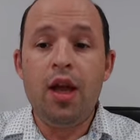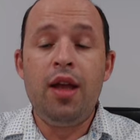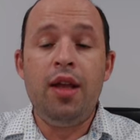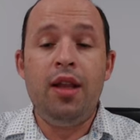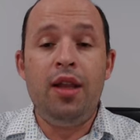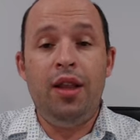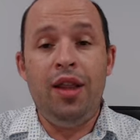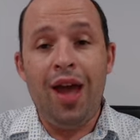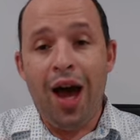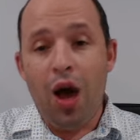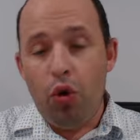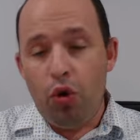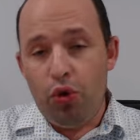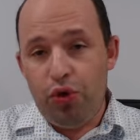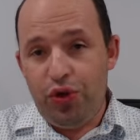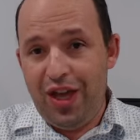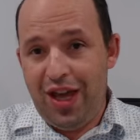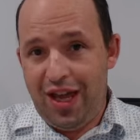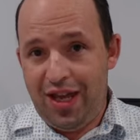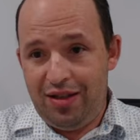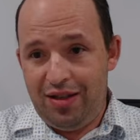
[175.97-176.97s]

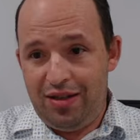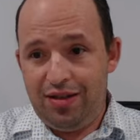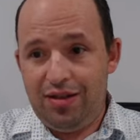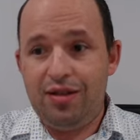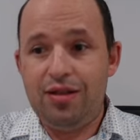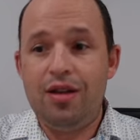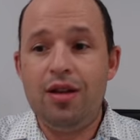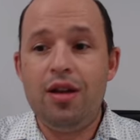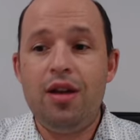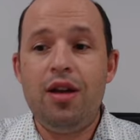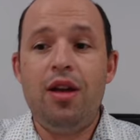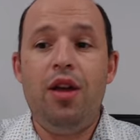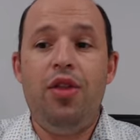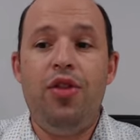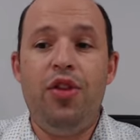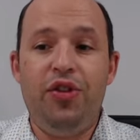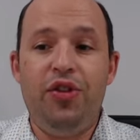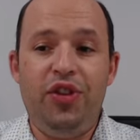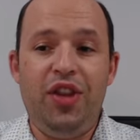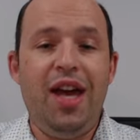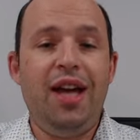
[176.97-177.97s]
Nowadays, the
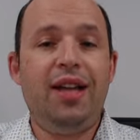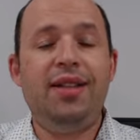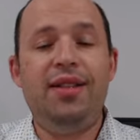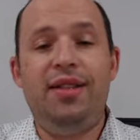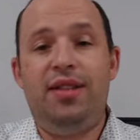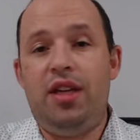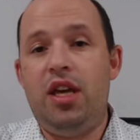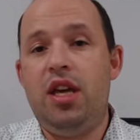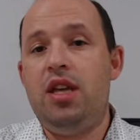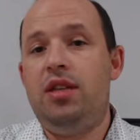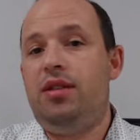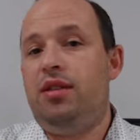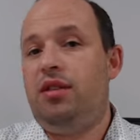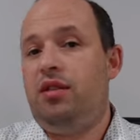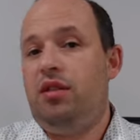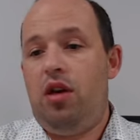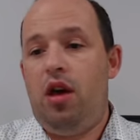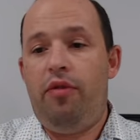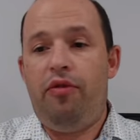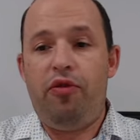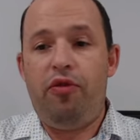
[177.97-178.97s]
text is
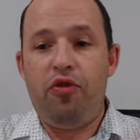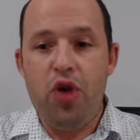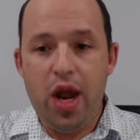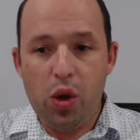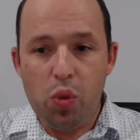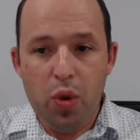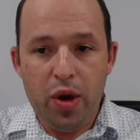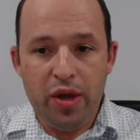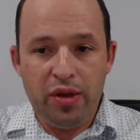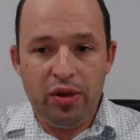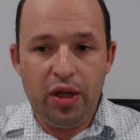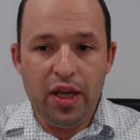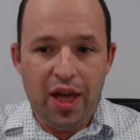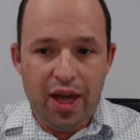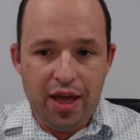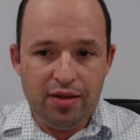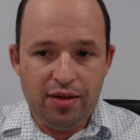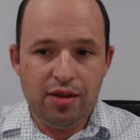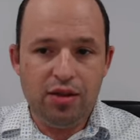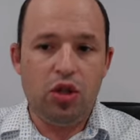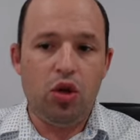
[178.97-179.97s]
a frequent
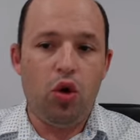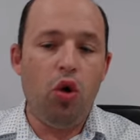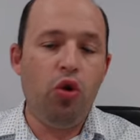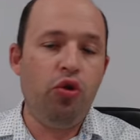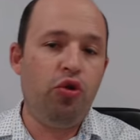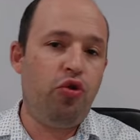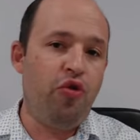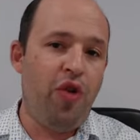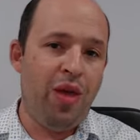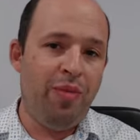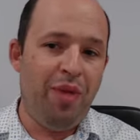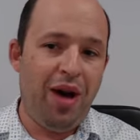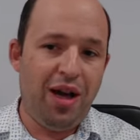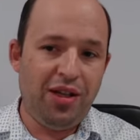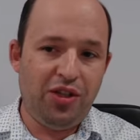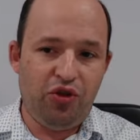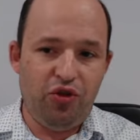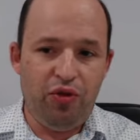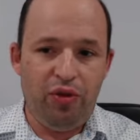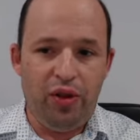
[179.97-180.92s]
guest on grandmaster